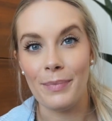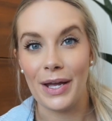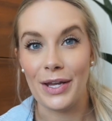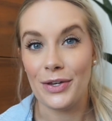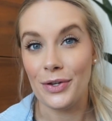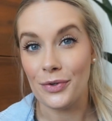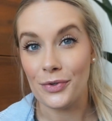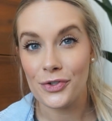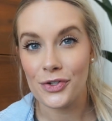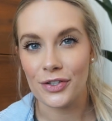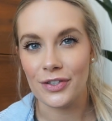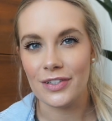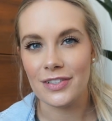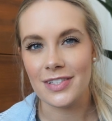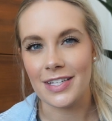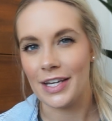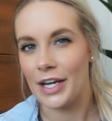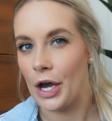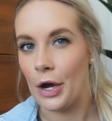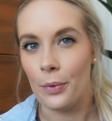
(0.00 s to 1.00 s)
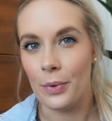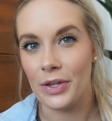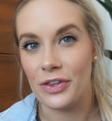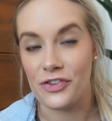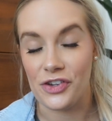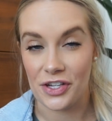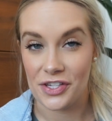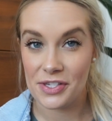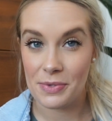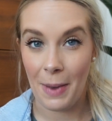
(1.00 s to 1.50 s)
my neutrals and go with
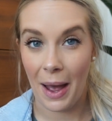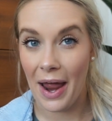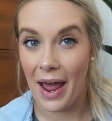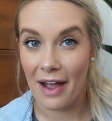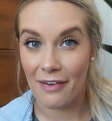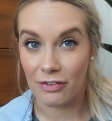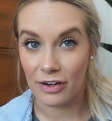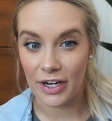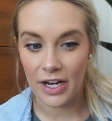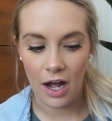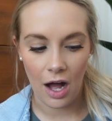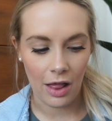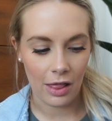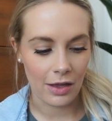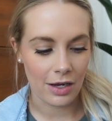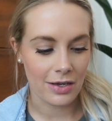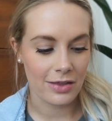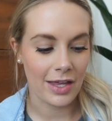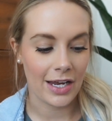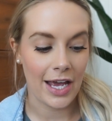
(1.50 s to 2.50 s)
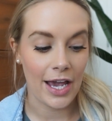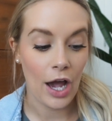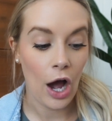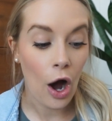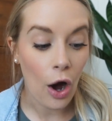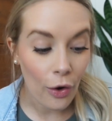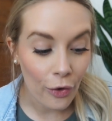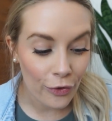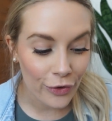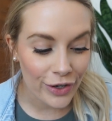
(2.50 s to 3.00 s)
just about every color that I
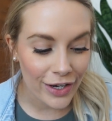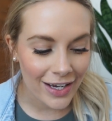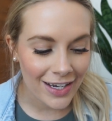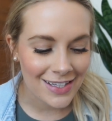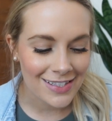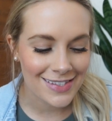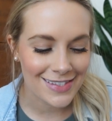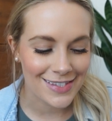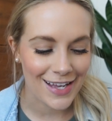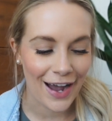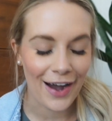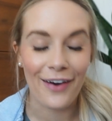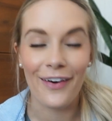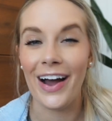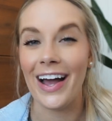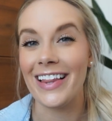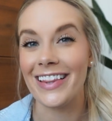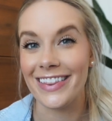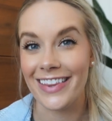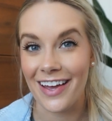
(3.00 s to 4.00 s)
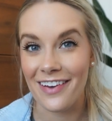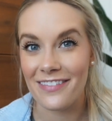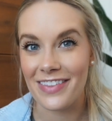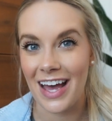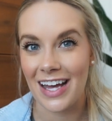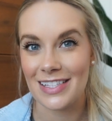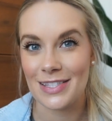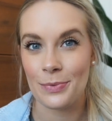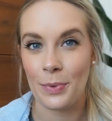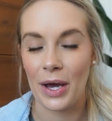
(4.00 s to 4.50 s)
own. So I love
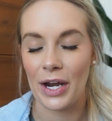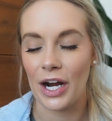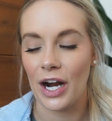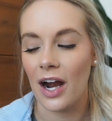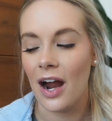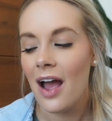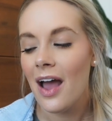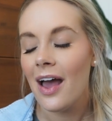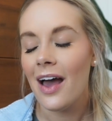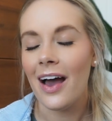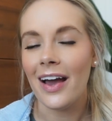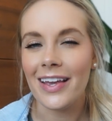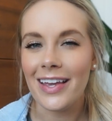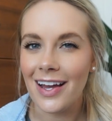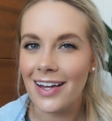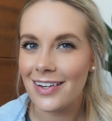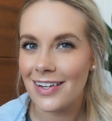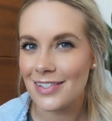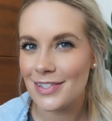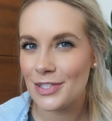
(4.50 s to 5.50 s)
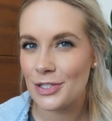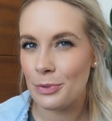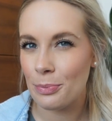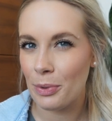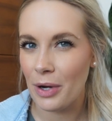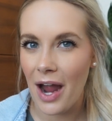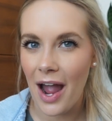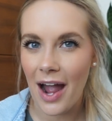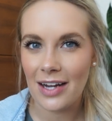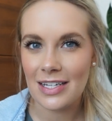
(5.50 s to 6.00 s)
that sweater. Again, not
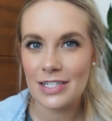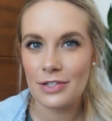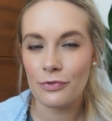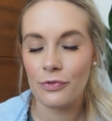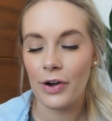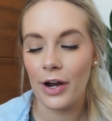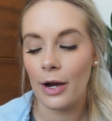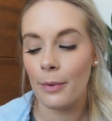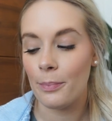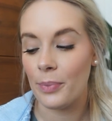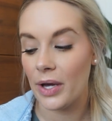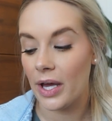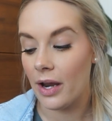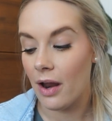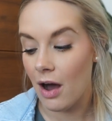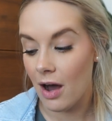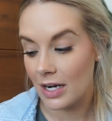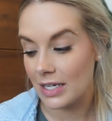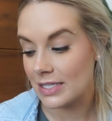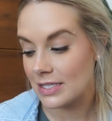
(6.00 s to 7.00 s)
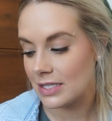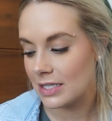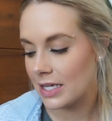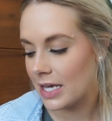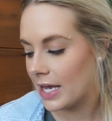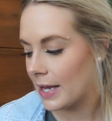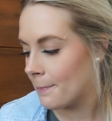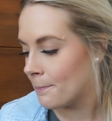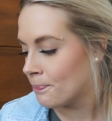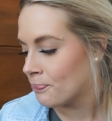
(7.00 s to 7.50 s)
super active wear, but
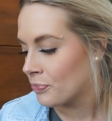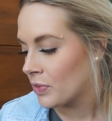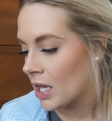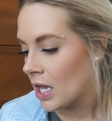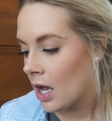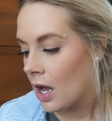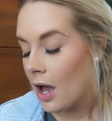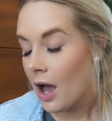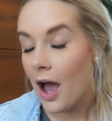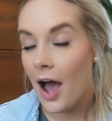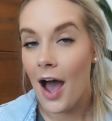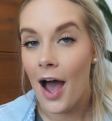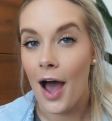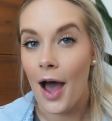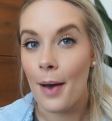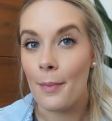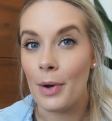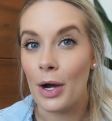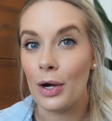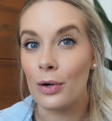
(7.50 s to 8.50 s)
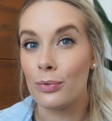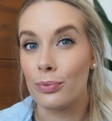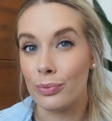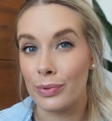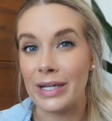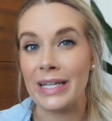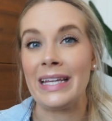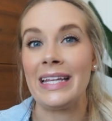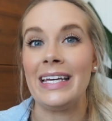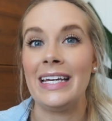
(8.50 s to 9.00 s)
honestly, um, a
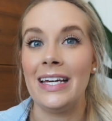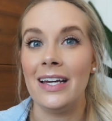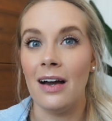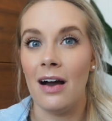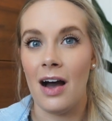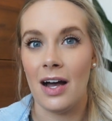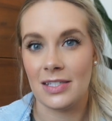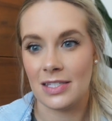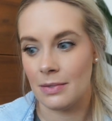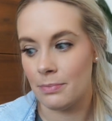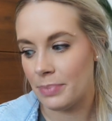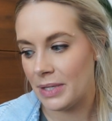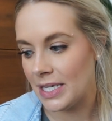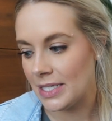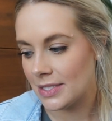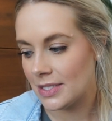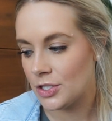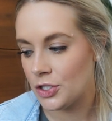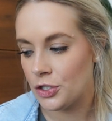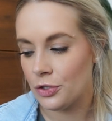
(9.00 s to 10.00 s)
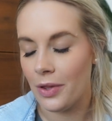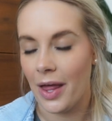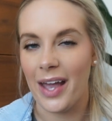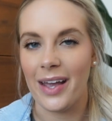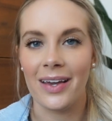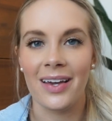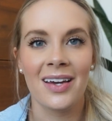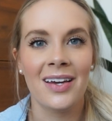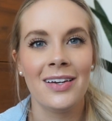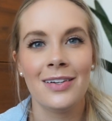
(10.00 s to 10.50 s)
really awesome piece to
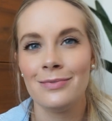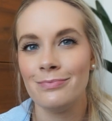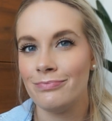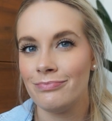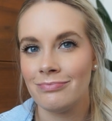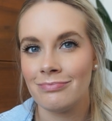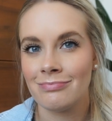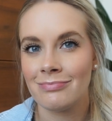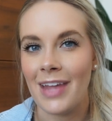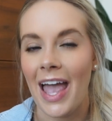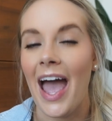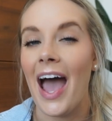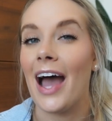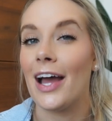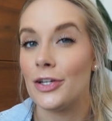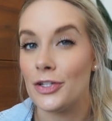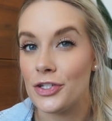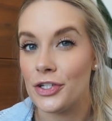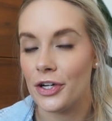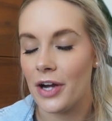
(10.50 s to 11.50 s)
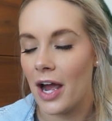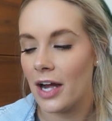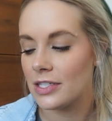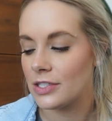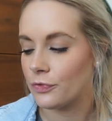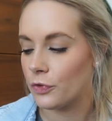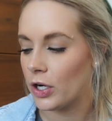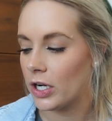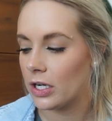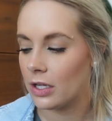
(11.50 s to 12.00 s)
like add to your
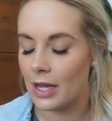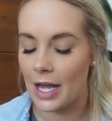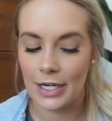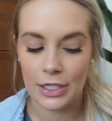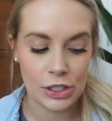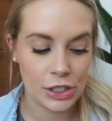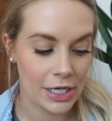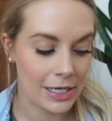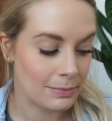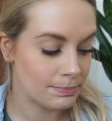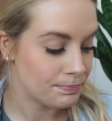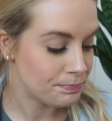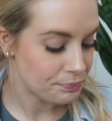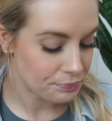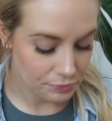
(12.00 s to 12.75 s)
activewear collection.